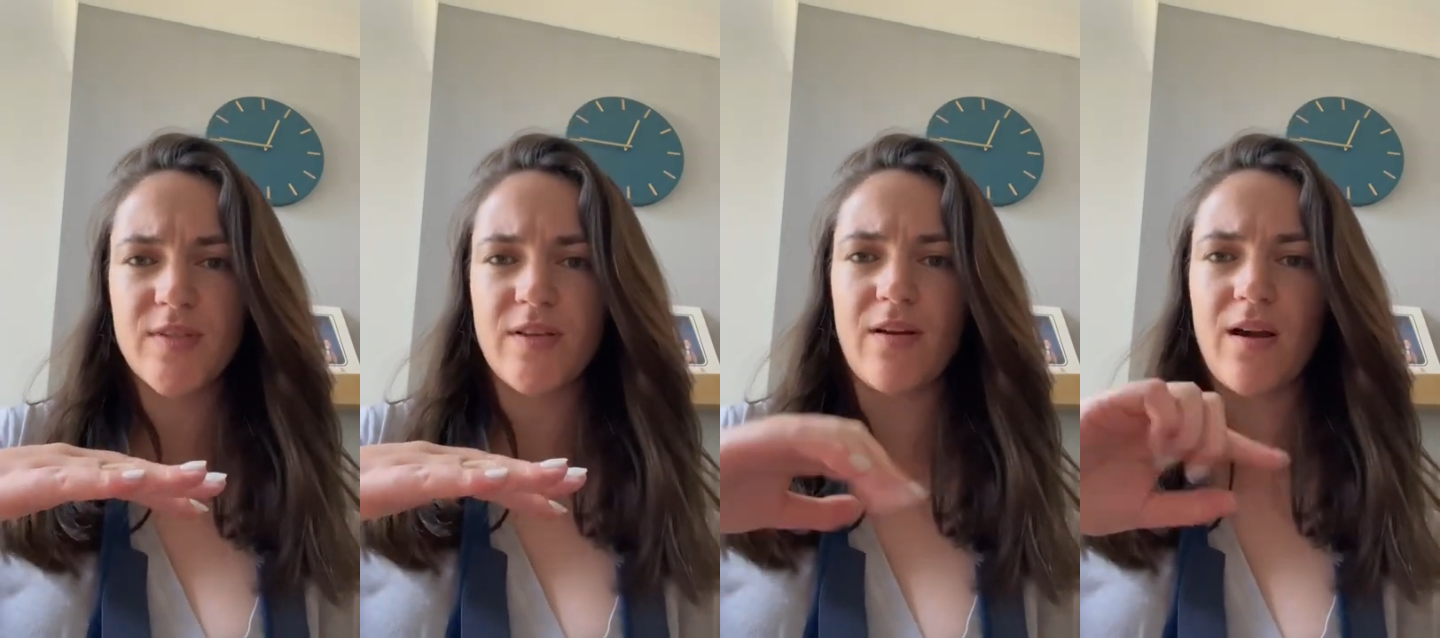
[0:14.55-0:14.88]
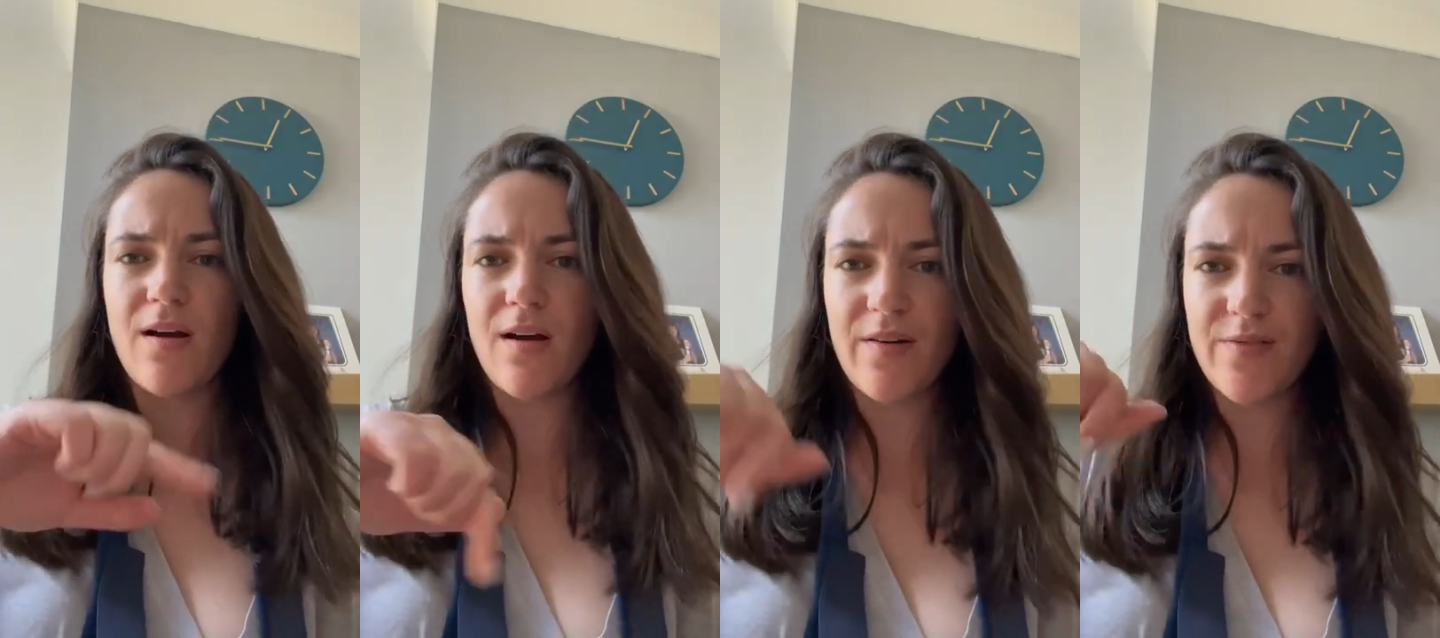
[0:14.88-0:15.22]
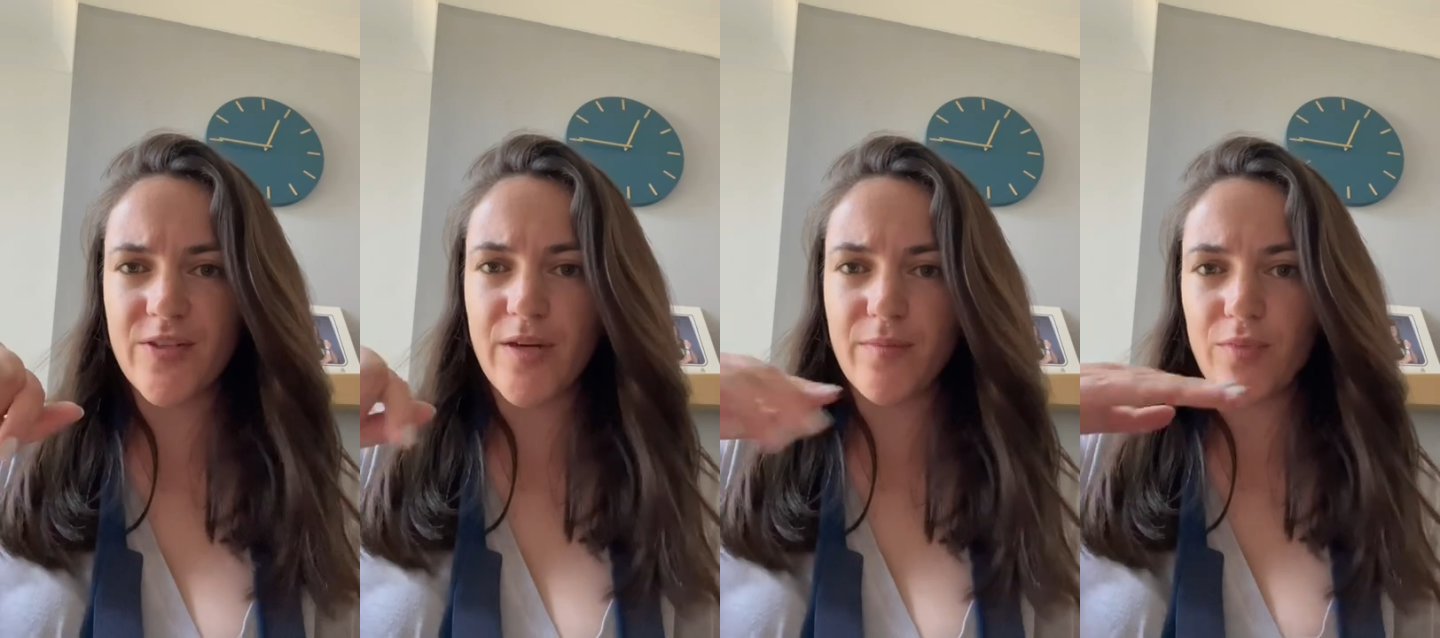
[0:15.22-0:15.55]
so like half
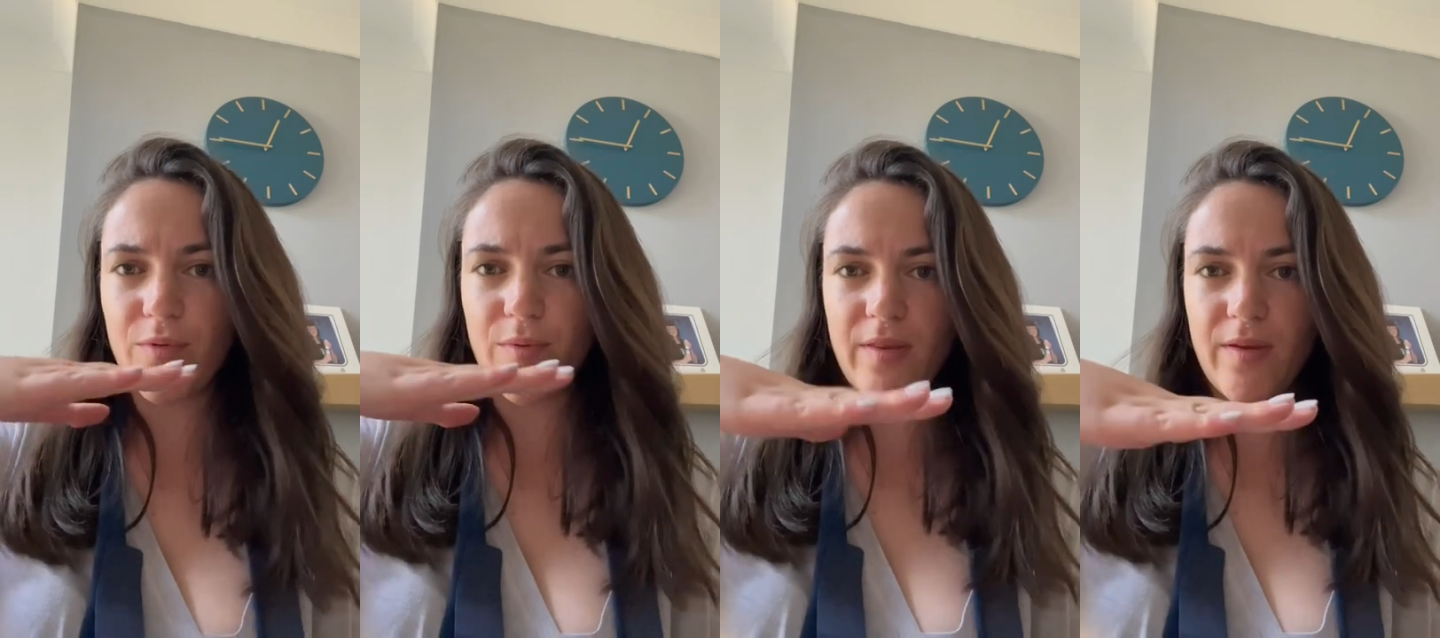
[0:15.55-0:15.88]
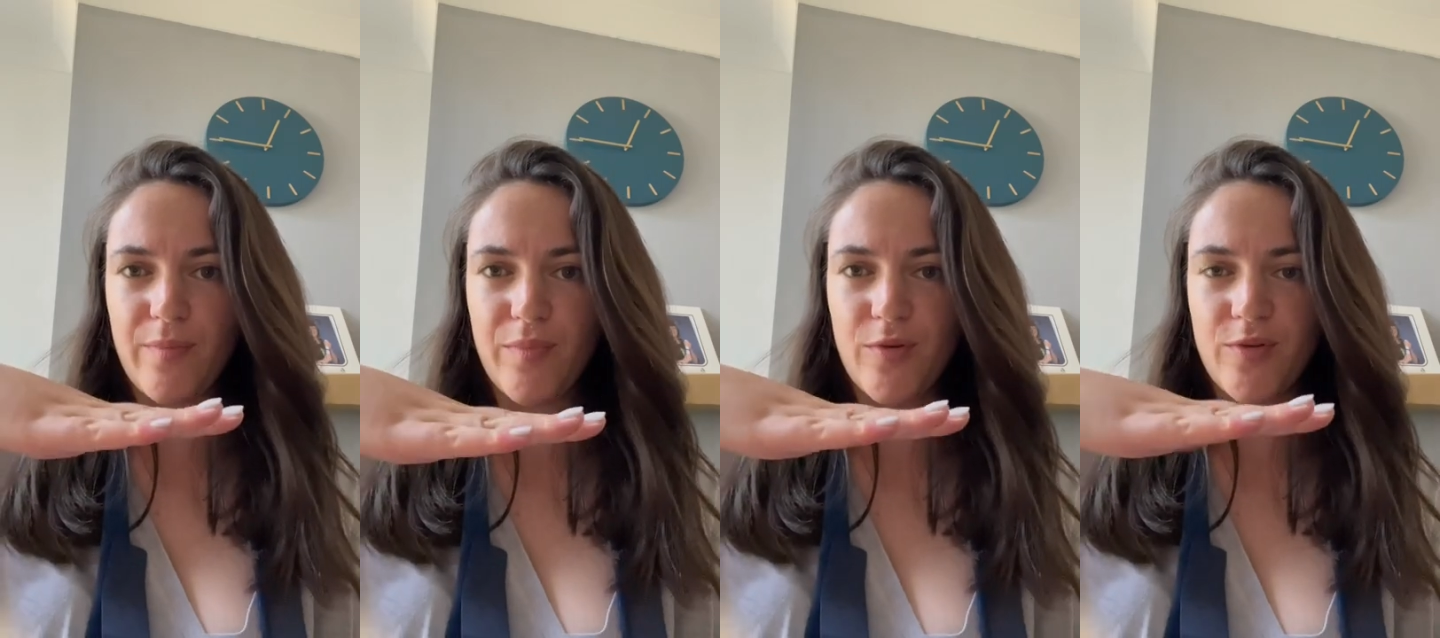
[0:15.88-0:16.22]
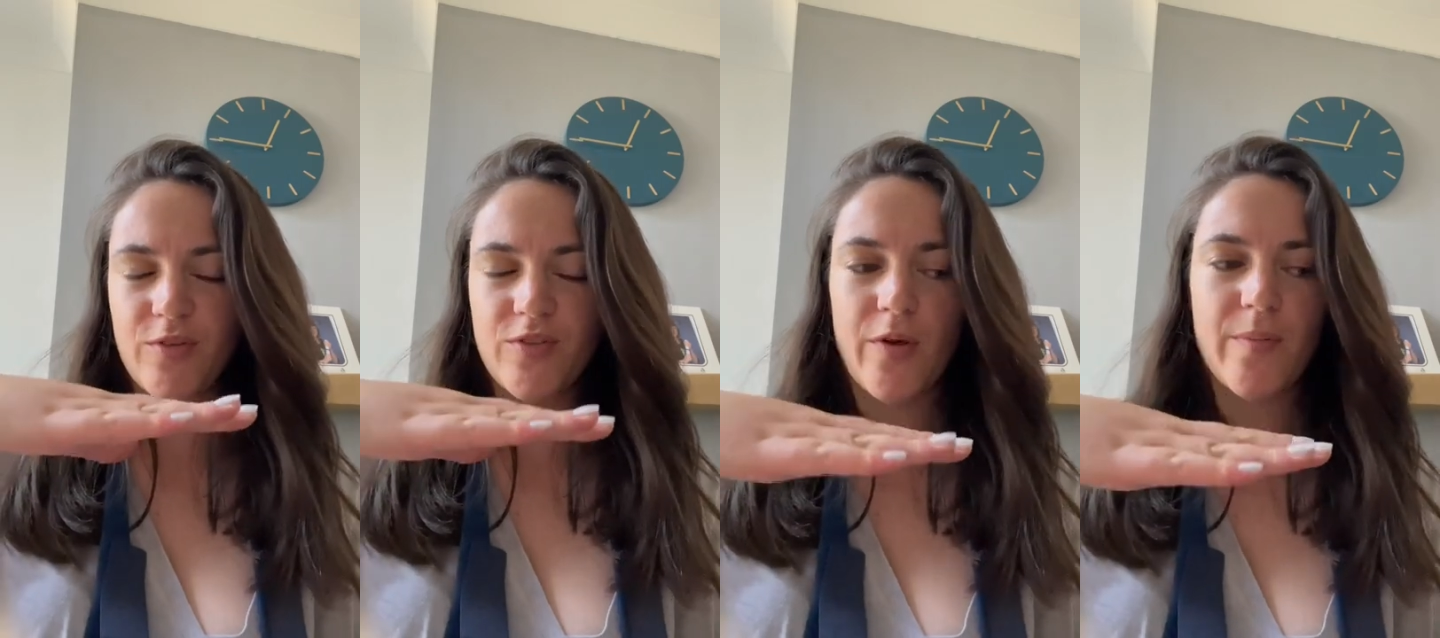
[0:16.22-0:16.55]
a gym ball with a board
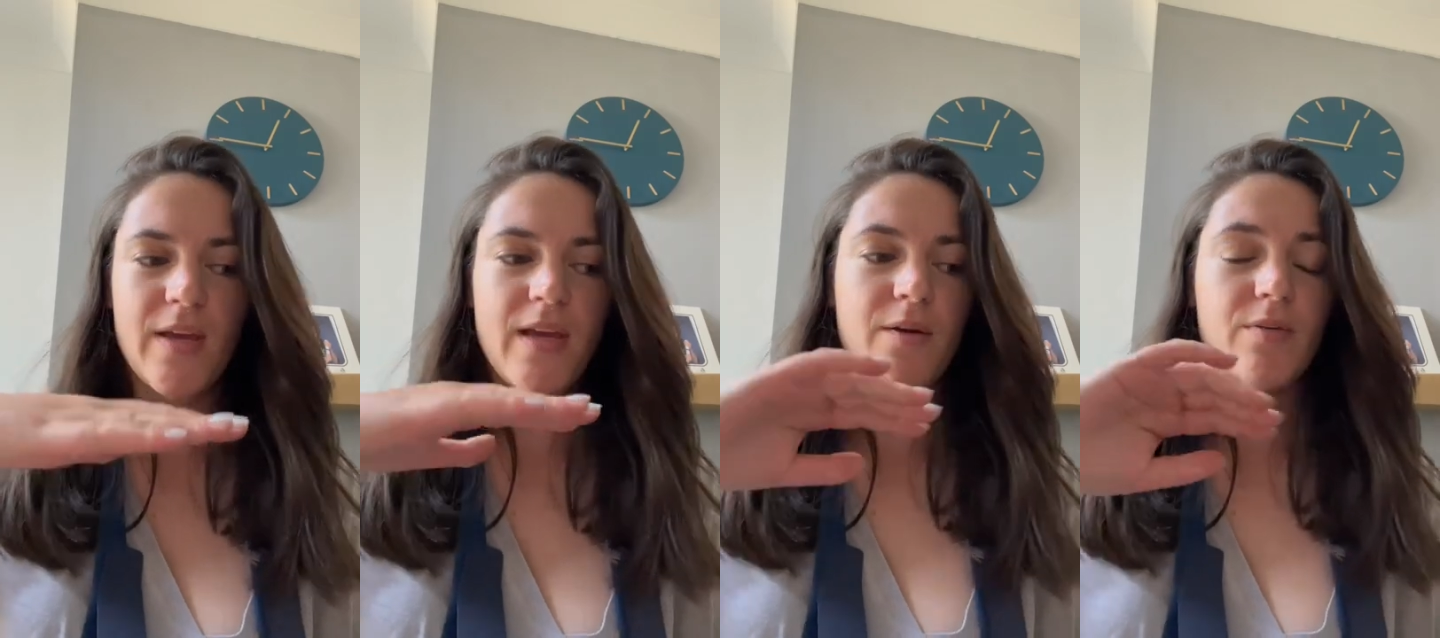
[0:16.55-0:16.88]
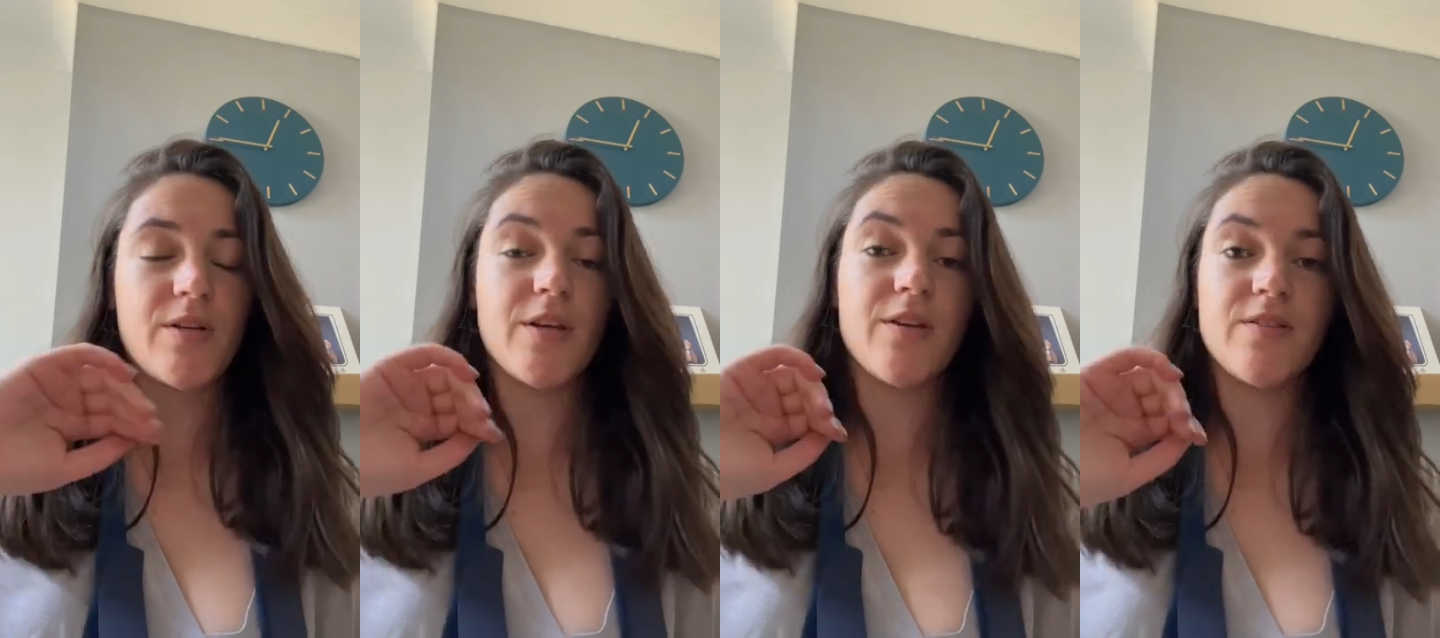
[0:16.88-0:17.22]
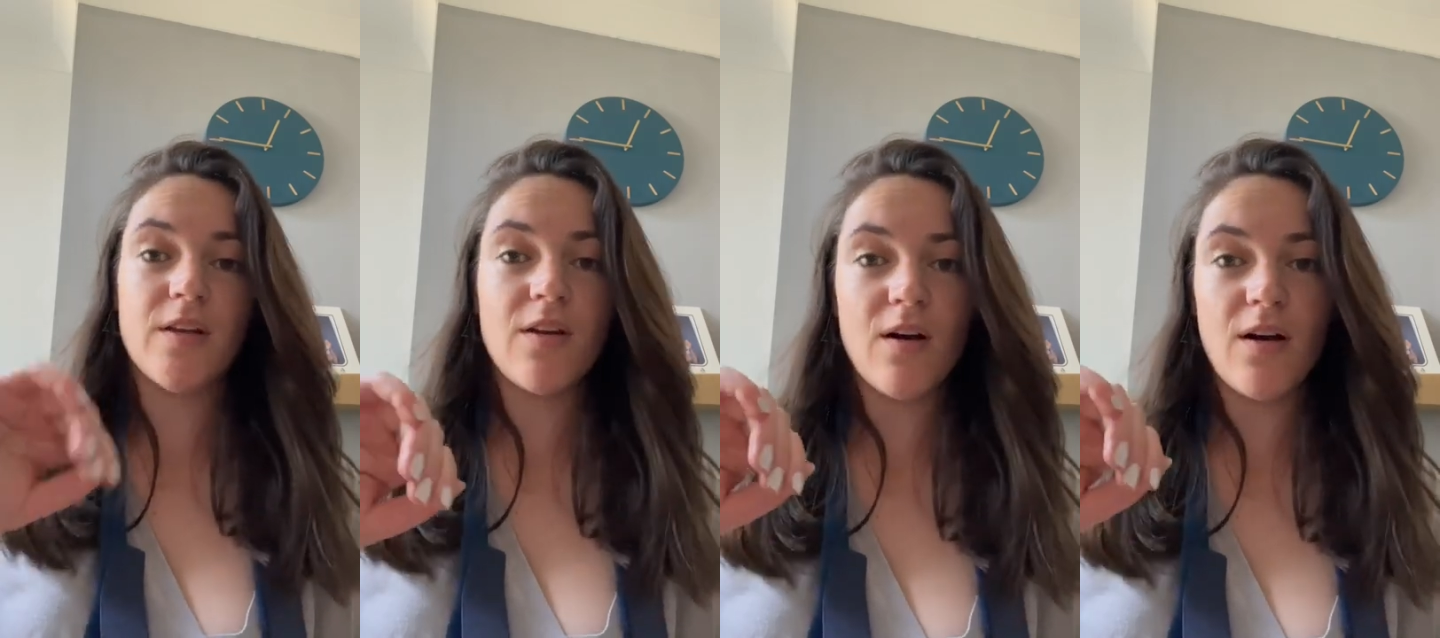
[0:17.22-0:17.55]
on top, which I use
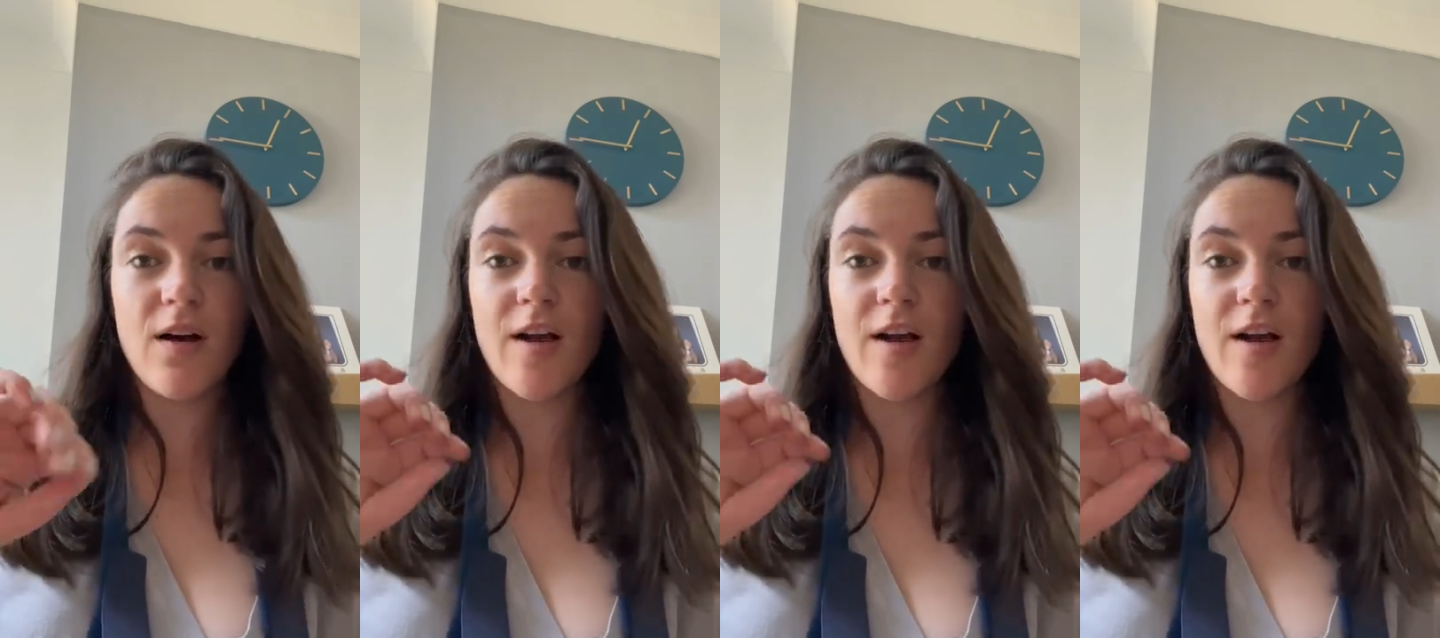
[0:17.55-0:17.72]
a lot.